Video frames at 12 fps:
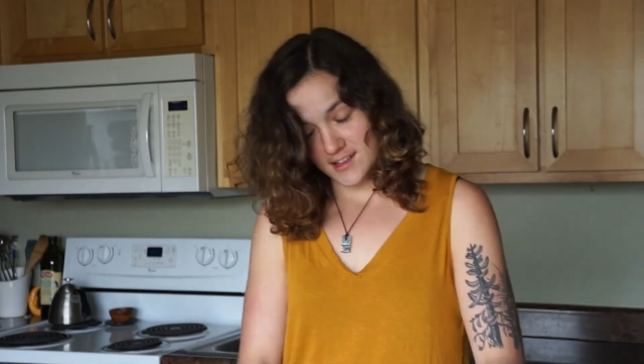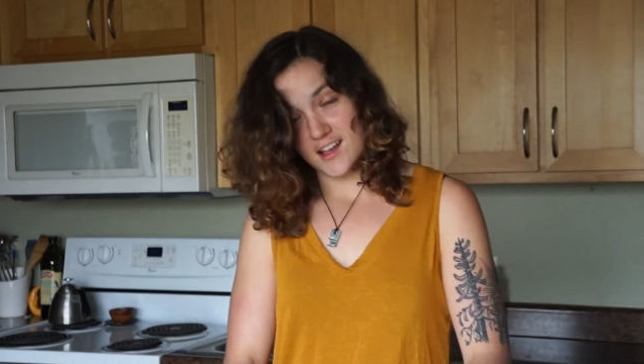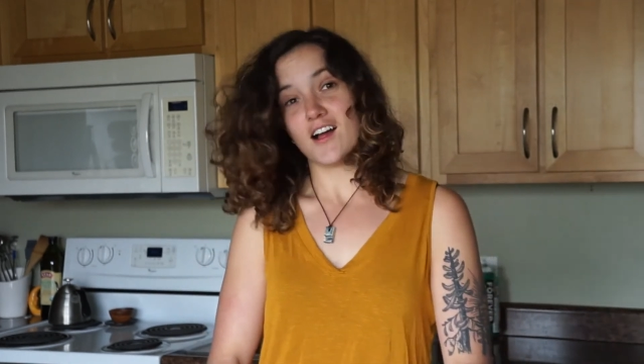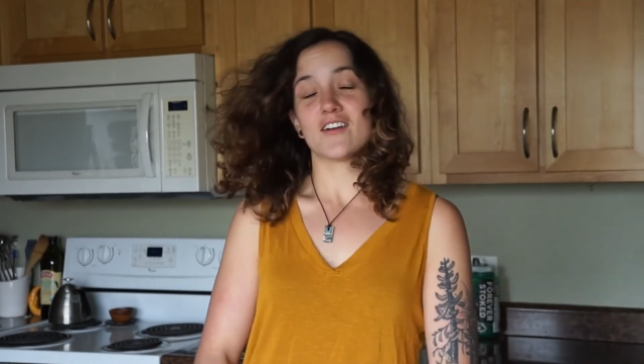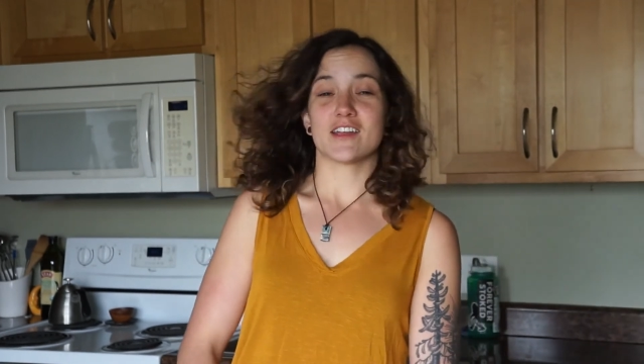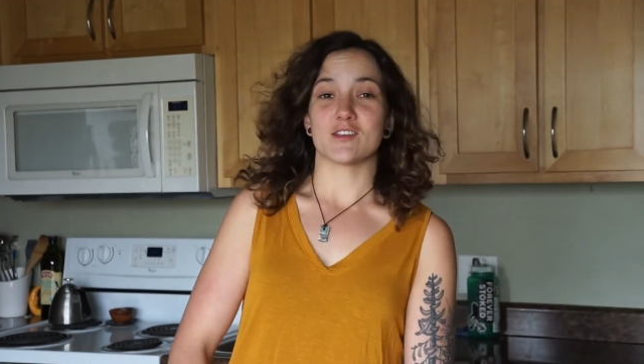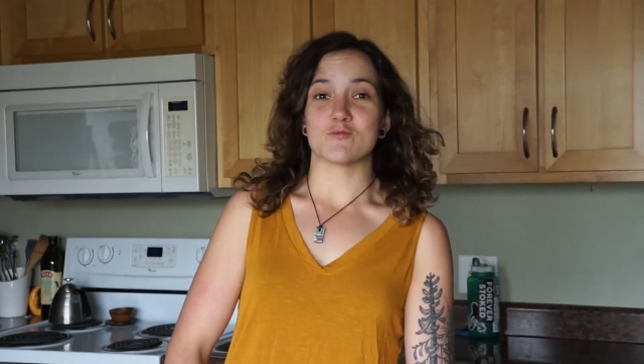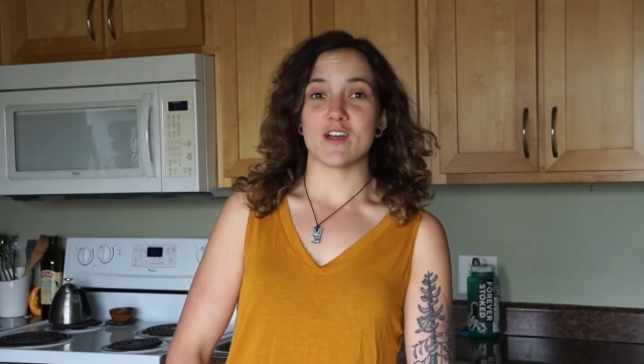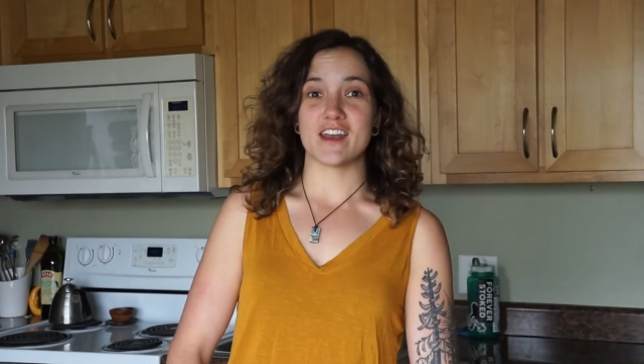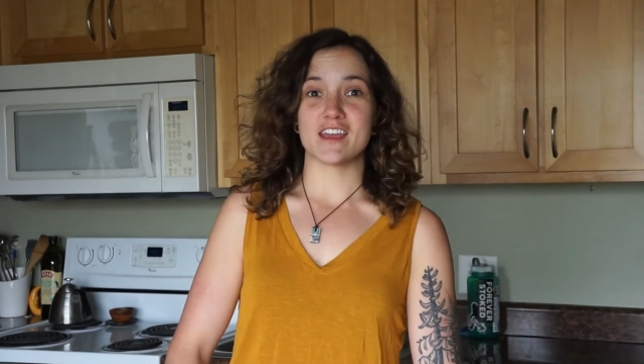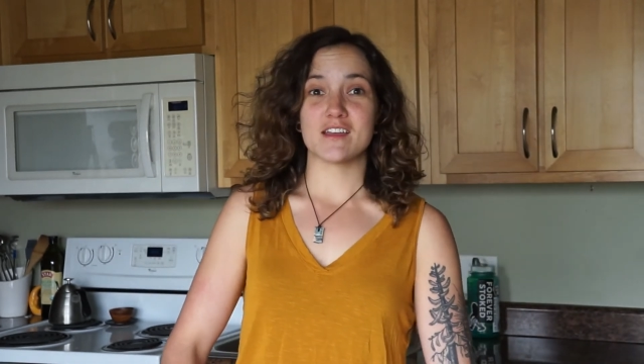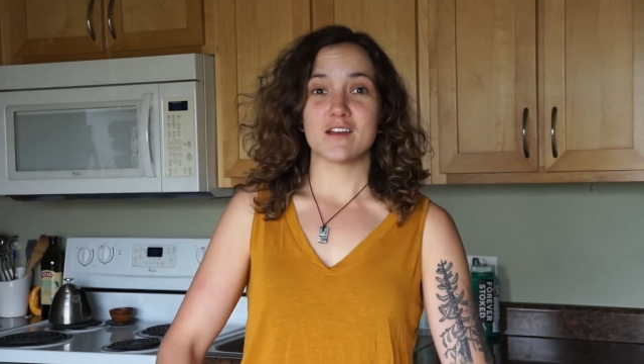All right, you
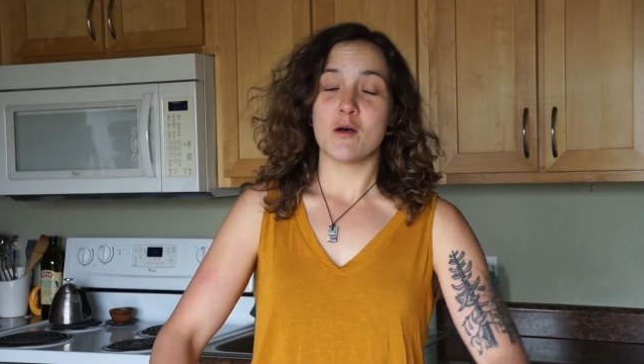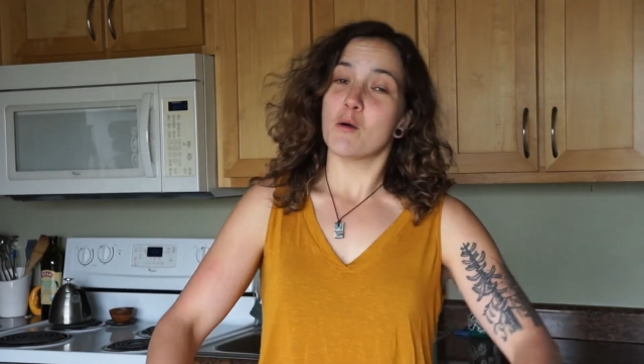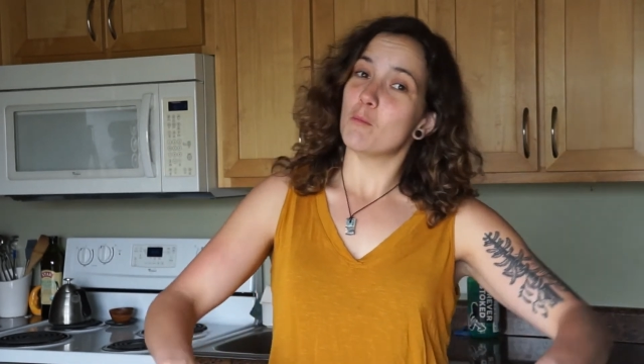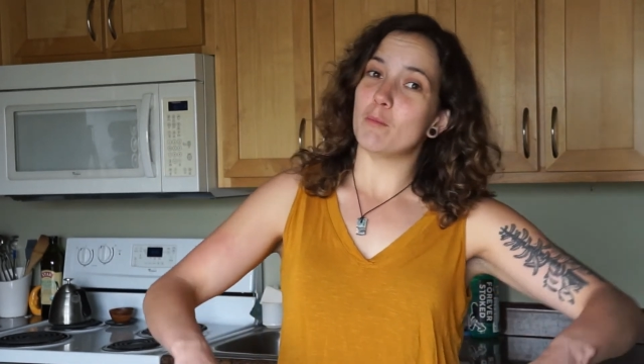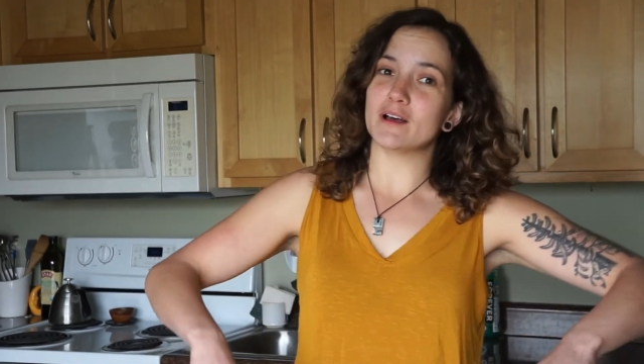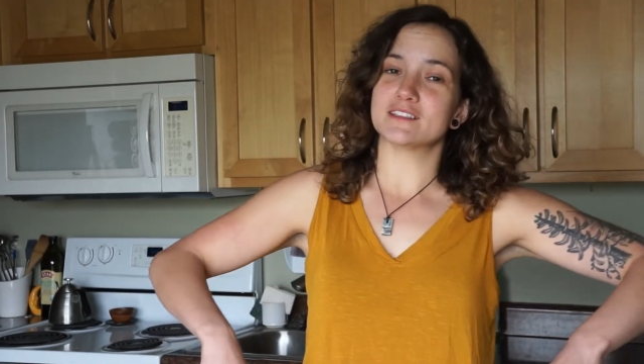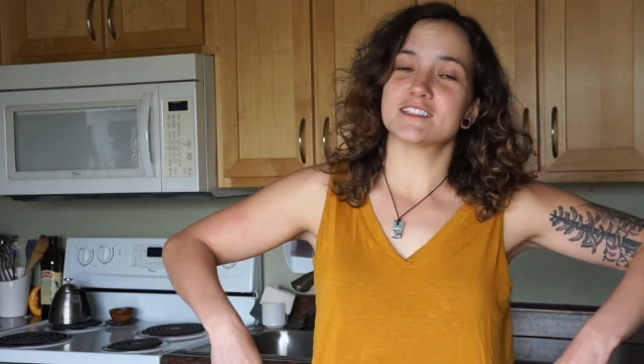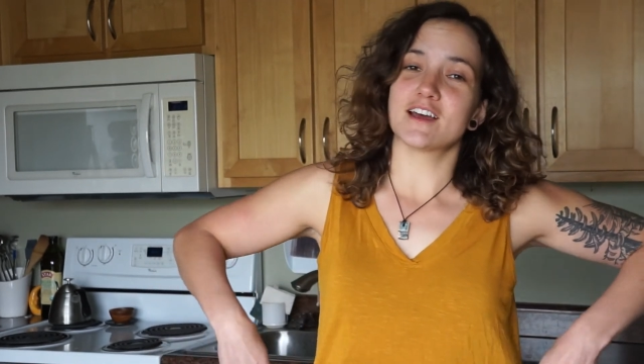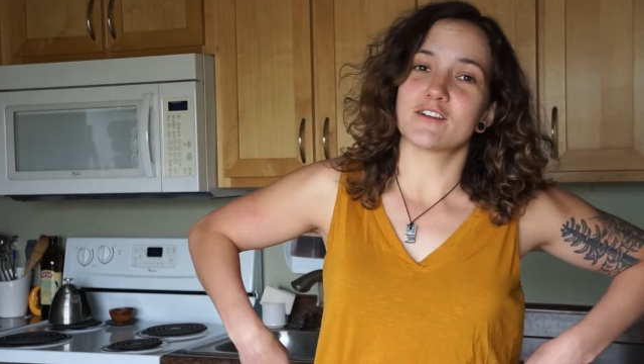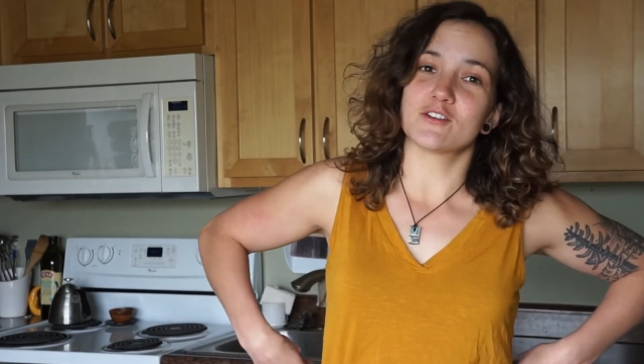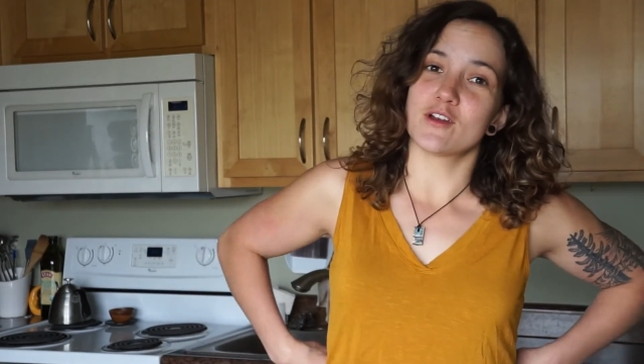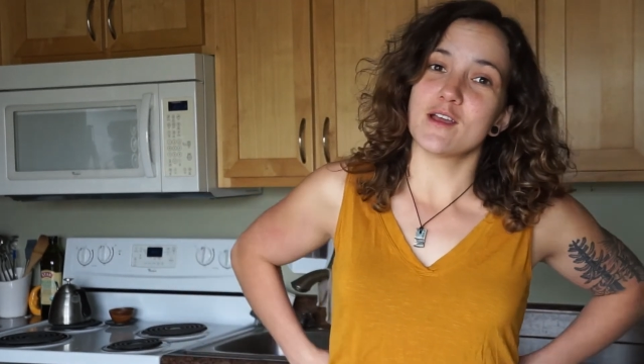ready? Bust
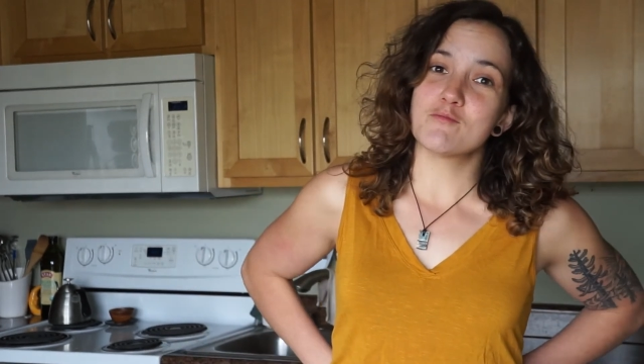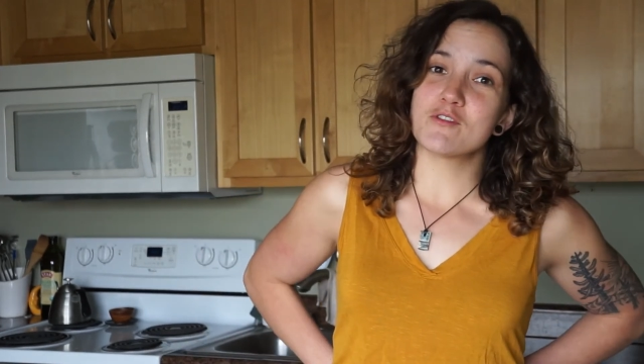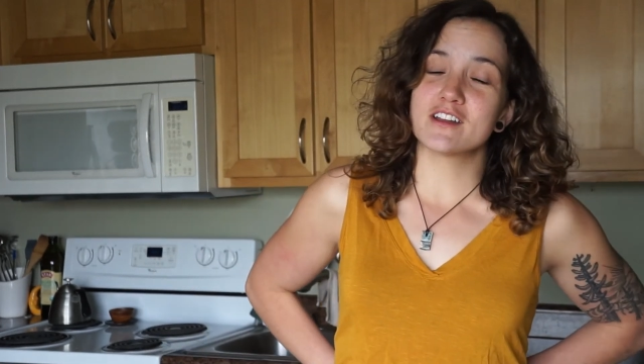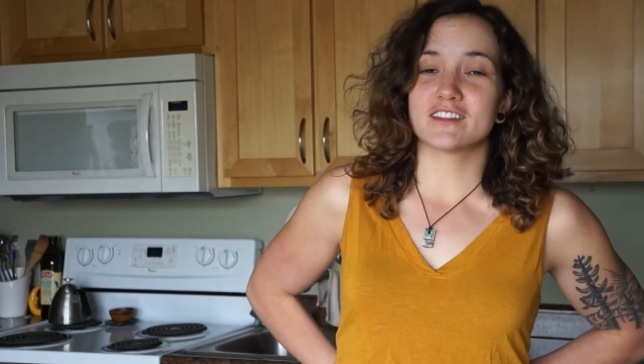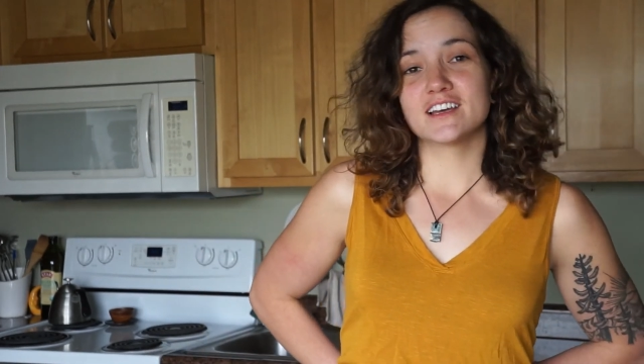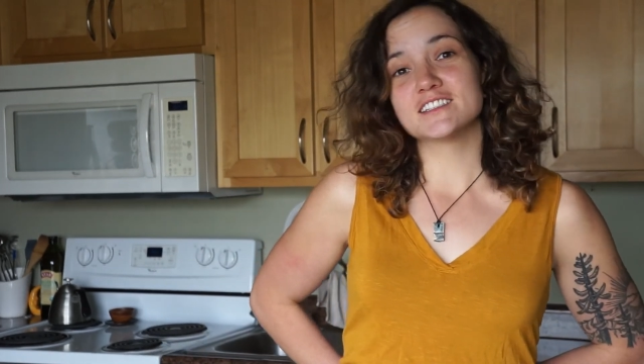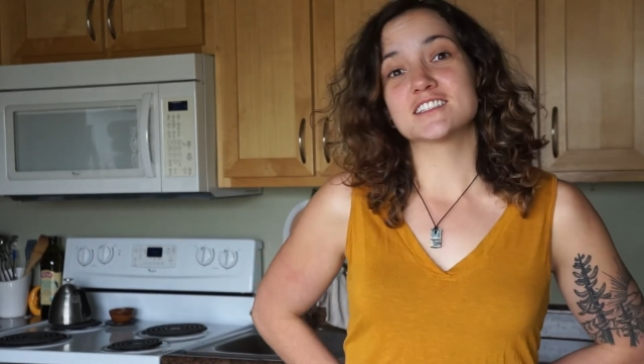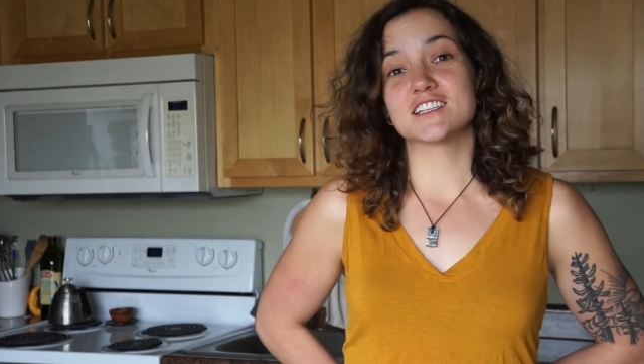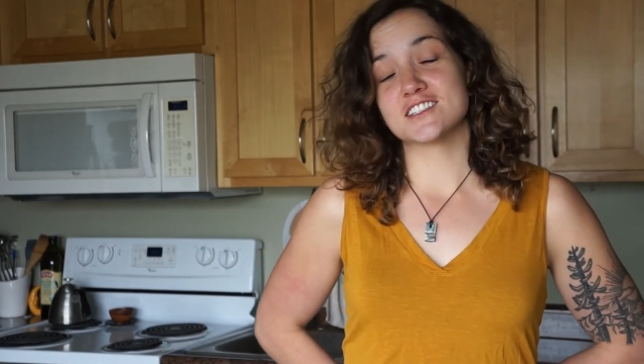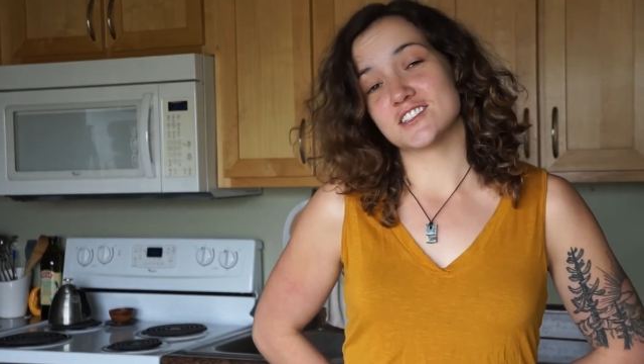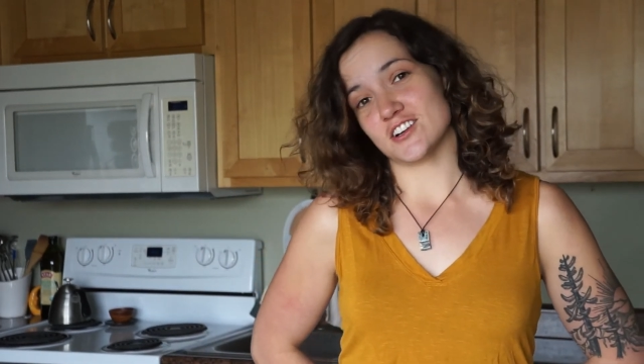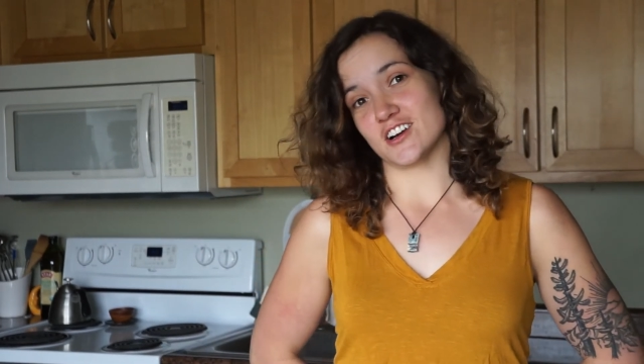out your apron and let's
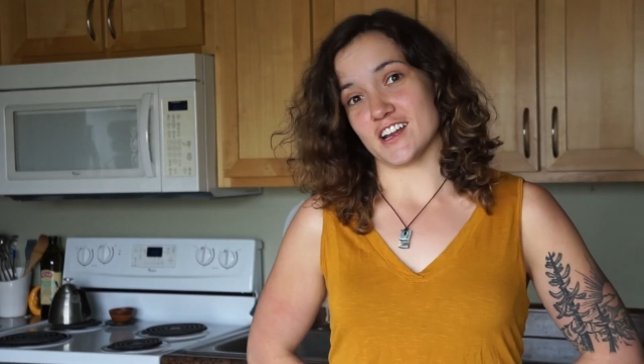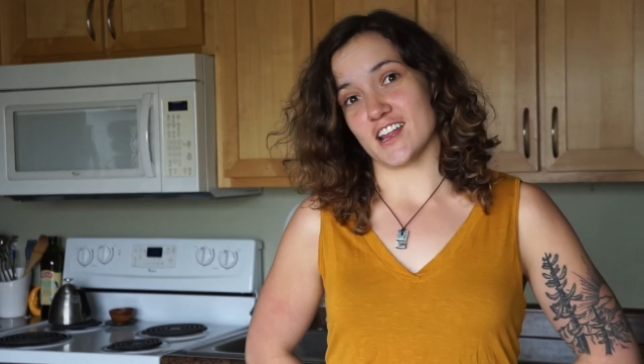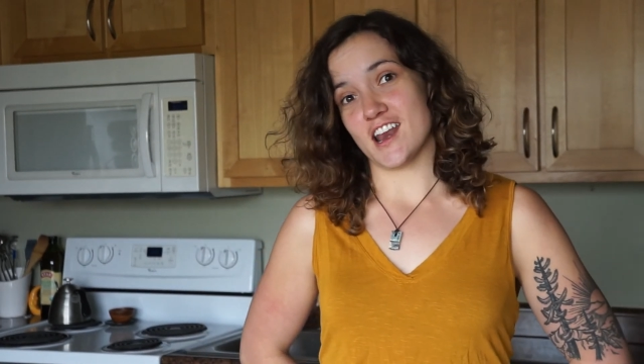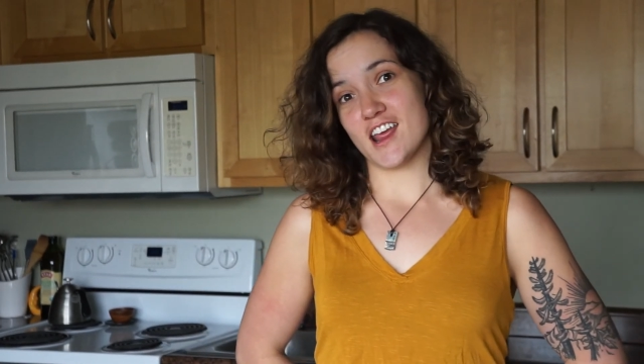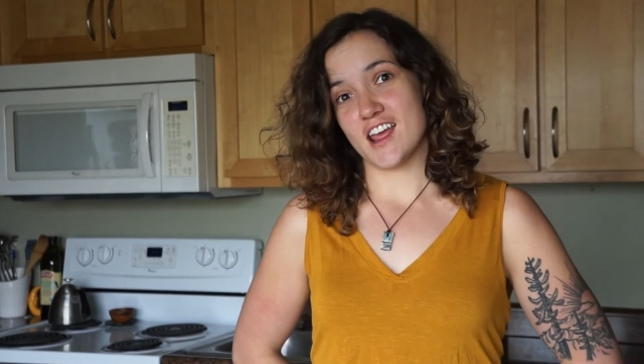get started.